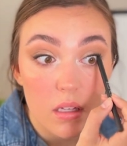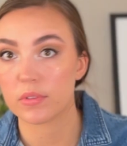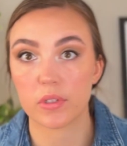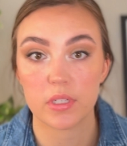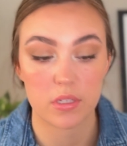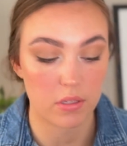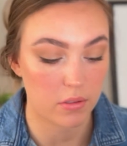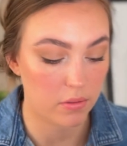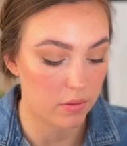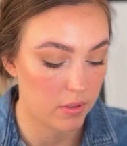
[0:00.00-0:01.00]
I'm going
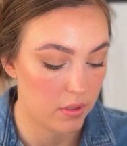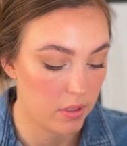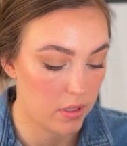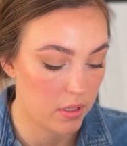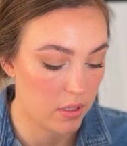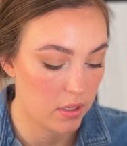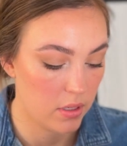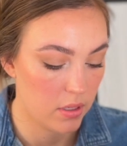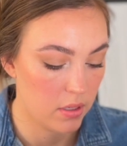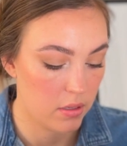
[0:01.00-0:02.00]
to
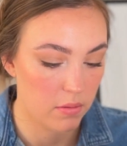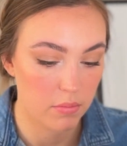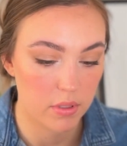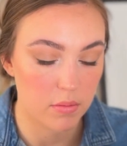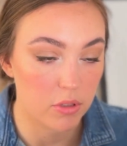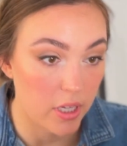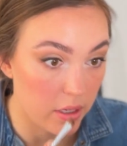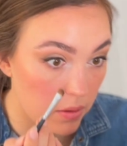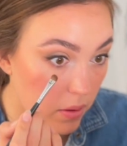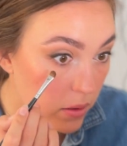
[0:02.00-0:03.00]
put some
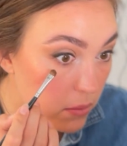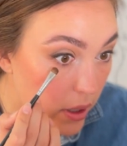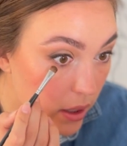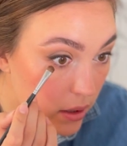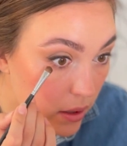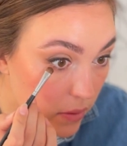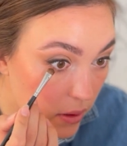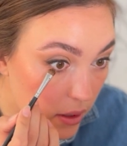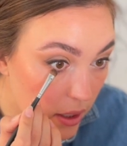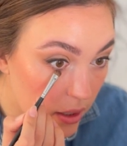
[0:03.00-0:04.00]
shadow on my lower
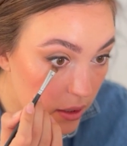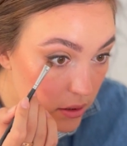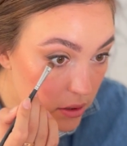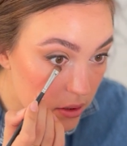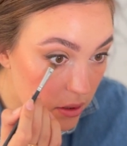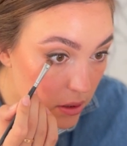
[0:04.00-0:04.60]
lash.